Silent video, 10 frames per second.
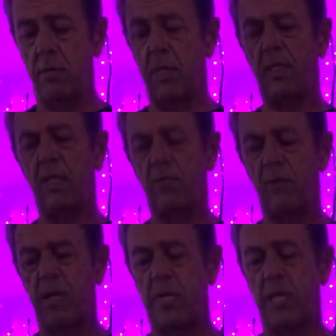And I said,
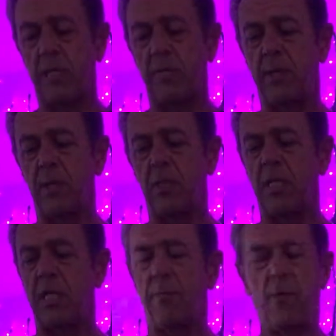really? I said, because, you
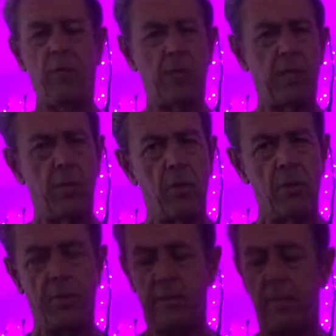know, the problem with the
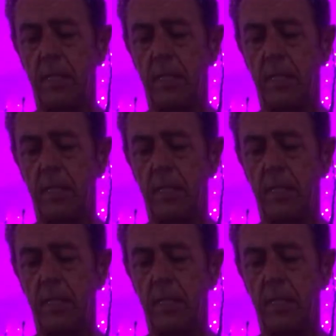moon